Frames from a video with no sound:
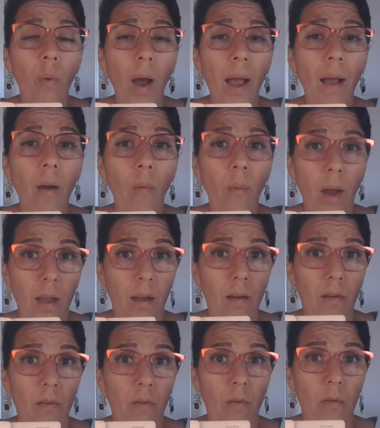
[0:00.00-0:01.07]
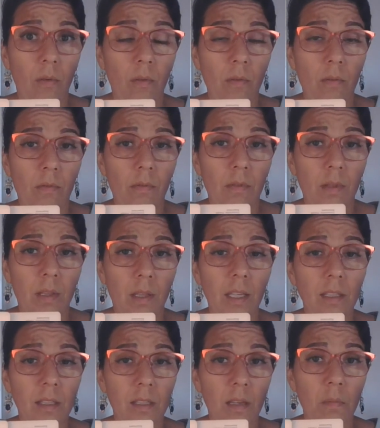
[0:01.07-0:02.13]
wow, wow.
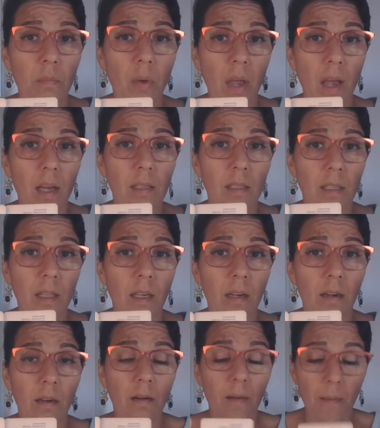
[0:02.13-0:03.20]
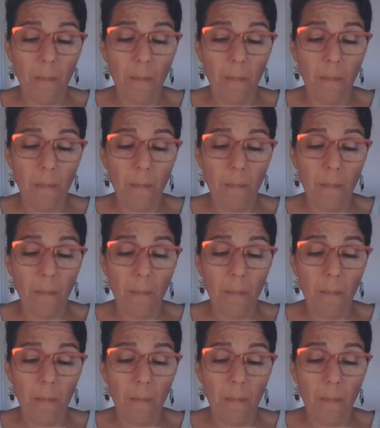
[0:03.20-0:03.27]
That's some past there.